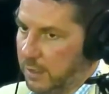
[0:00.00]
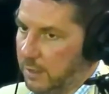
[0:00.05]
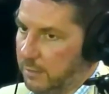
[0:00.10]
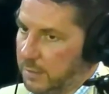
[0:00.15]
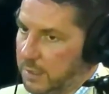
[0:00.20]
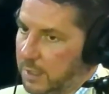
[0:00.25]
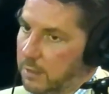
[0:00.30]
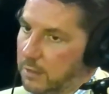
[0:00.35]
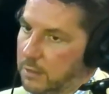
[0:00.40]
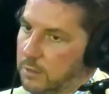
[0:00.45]
We
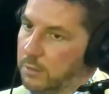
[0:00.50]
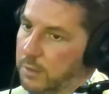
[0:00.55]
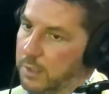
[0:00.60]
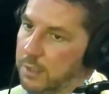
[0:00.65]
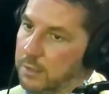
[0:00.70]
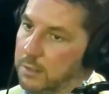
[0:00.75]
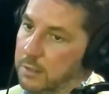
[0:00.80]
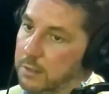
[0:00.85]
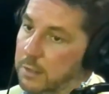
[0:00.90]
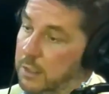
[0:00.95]
ended up selling
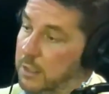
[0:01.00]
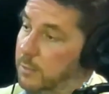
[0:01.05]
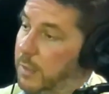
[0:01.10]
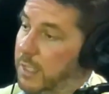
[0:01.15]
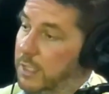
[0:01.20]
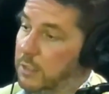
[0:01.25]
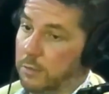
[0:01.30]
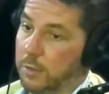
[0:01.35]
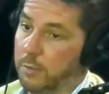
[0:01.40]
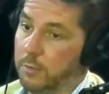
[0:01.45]
to a
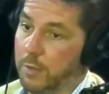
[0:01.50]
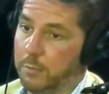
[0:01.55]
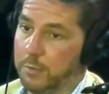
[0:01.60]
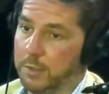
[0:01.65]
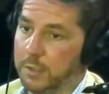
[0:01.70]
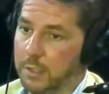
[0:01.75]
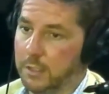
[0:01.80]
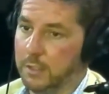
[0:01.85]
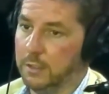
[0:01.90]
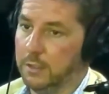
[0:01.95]
dispensary,
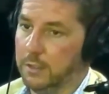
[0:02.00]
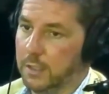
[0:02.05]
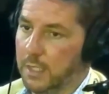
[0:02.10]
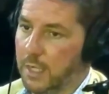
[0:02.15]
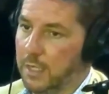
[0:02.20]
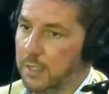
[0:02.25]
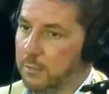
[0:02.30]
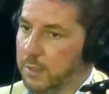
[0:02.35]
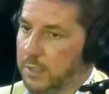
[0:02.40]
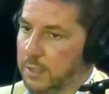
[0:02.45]
represented a
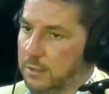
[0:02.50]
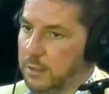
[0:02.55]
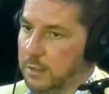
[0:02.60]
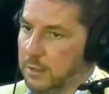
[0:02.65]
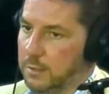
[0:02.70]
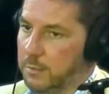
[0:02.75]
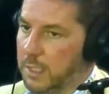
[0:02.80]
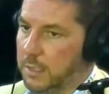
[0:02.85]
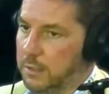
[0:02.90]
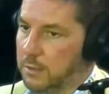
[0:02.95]
cannabis
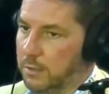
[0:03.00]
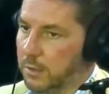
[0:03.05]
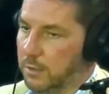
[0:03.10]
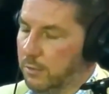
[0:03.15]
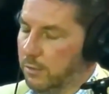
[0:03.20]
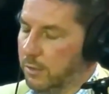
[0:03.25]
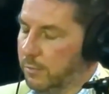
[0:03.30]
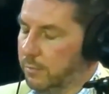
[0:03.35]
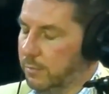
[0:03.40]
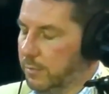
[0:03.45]

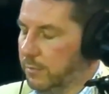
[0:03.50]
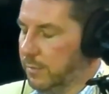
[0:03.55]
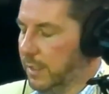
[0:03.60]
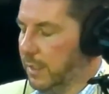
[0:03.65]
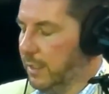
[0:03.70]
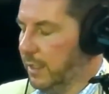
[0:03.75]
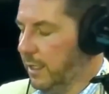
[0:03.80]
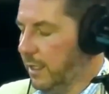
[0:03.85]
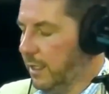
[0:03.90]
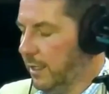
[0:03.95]
dispensary group.
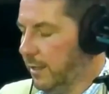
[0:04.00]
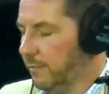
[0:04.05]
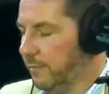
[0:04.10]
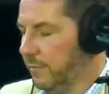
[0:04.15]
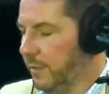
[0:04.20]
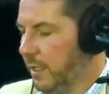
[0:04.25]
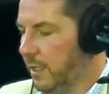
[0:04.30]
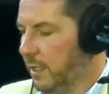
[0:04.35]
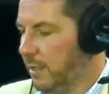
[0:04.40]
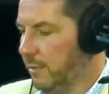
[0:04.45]
Okay.
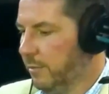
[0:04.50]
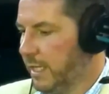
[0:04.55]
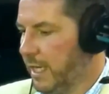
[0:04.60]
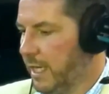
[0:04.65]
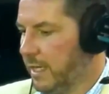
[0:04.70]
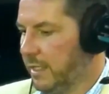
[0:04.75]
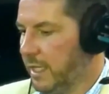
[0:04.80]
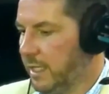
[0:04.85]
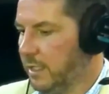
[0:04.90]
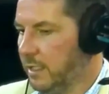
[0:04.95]

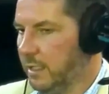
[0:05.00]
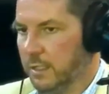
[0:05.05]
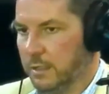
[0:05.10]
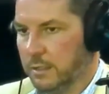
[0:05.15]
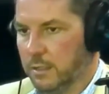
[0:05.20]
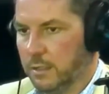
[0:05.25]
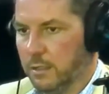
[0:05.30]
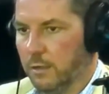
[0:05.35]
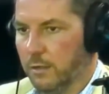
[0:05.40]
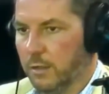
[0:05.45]
But out of that, you
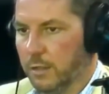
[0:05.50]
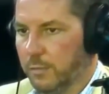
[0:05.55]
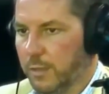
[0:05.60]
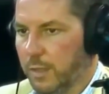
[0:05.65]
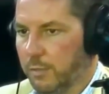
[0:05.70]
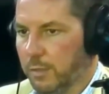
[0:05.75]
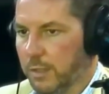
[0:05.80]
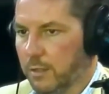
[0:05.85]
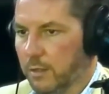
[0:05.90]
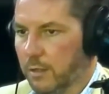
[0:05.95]
get to know other
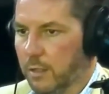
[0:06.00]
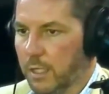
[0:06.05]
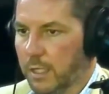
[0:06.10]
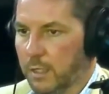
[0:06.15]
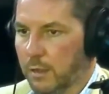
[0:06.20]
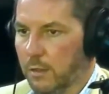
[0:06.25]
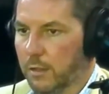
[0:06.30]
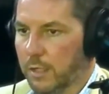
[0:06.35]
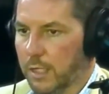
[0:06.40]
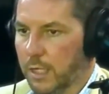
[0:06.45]
people that are,
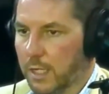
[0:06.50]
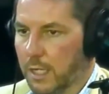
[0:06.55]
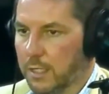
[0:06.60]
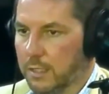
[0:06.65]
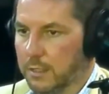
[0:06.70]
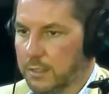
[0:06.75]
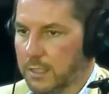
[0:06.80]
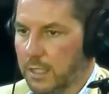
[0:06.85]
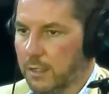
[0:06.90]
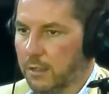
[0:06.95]
like, looking
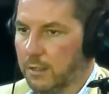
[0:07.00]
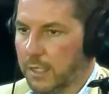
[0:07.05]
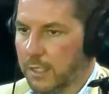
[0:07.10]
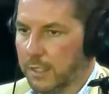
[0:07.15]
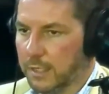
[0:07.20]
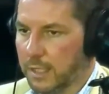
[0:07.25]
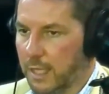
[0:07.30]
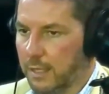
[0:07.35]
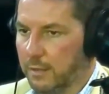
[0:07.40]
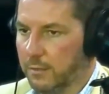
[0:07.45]
at a sale
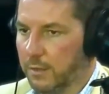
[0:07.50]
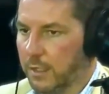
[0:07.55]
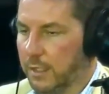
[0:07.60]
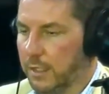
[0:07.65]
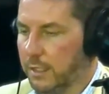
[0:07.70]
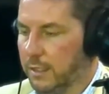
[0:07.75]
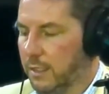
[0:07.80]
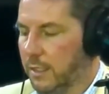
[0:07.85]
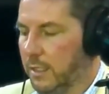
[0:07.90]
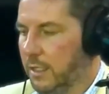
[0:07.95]
like that,
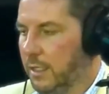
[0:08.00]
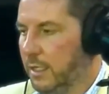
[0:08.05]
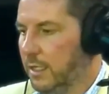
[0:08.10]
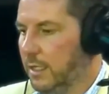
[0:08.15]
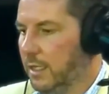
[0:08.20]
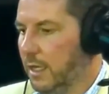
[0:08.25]
right?